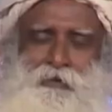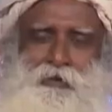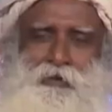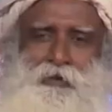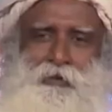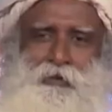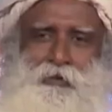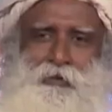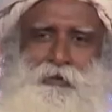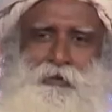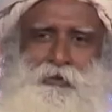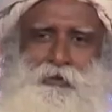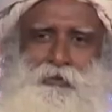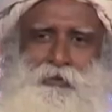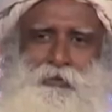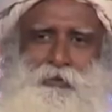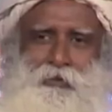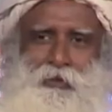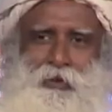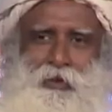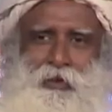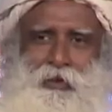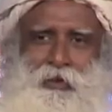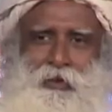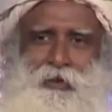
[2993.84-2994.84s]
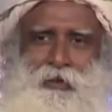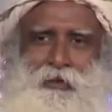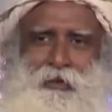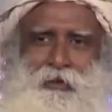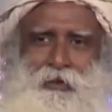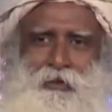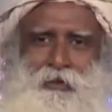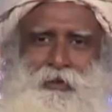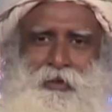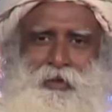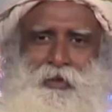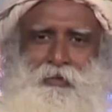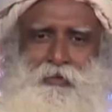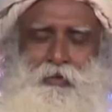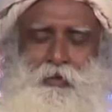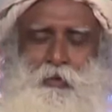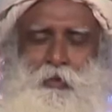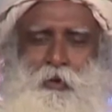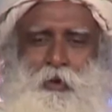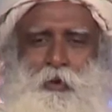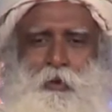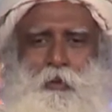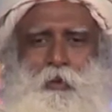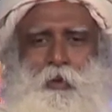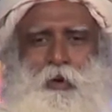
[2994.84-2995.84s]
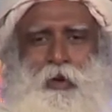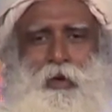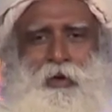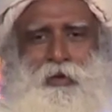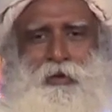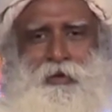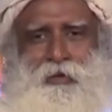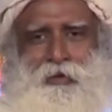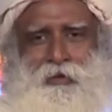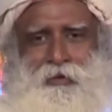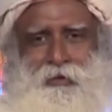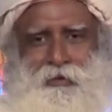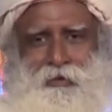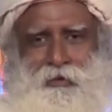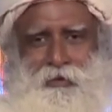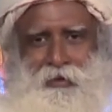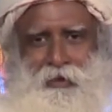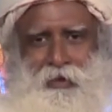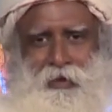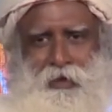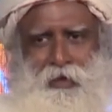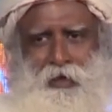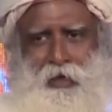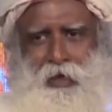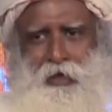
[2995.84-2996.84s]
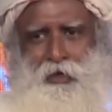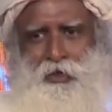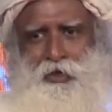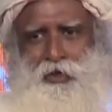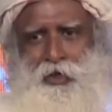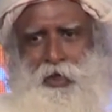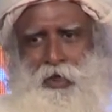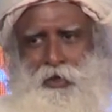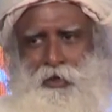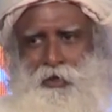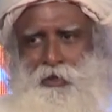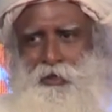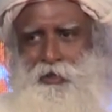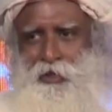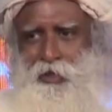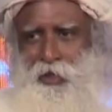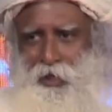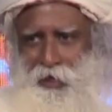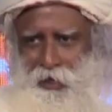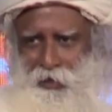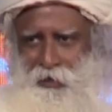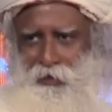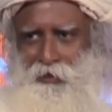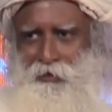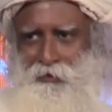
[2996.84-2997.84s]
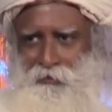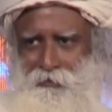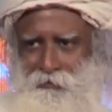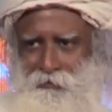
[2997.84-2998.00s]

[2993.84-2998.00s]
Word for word: To uh, If you want to walk an uncharted terrain,